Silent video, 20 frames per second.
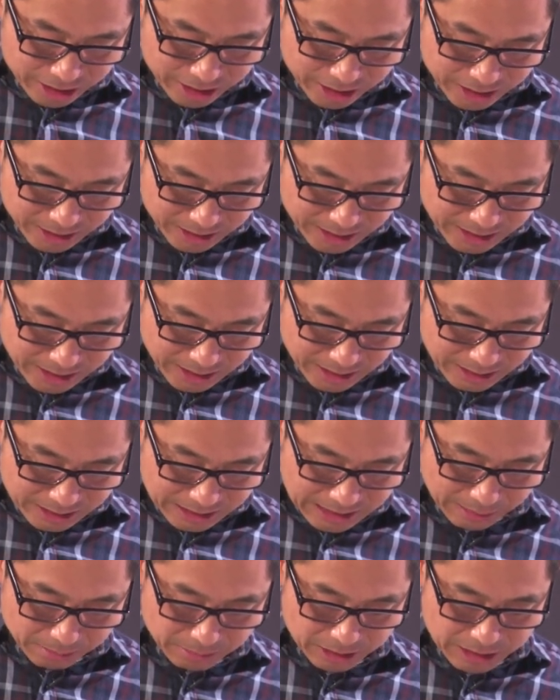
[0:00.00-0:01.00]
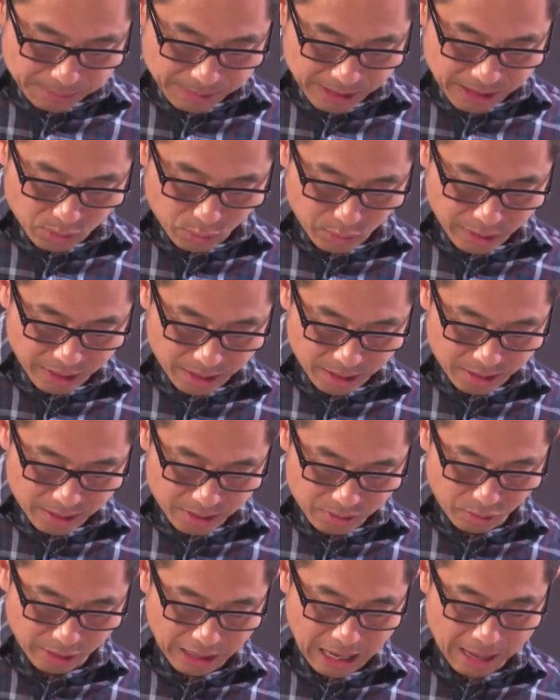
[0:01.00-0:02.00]
see, seems to be the winner.
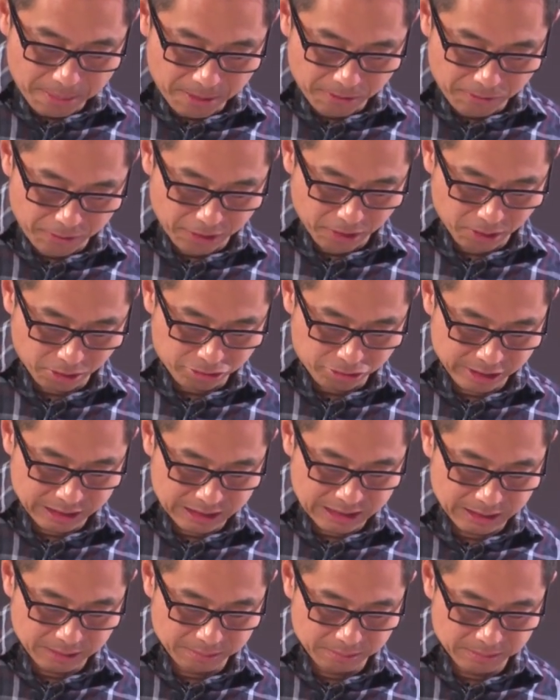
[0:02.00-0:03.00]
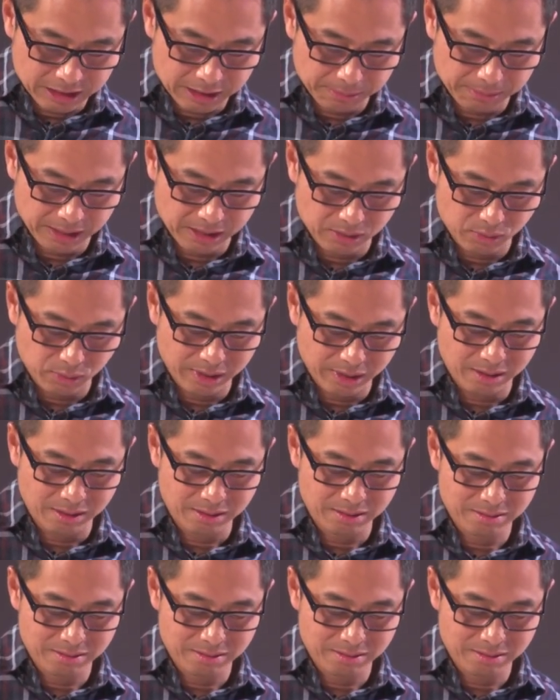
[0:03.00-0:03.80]
When apathy or greed seems to be the winner.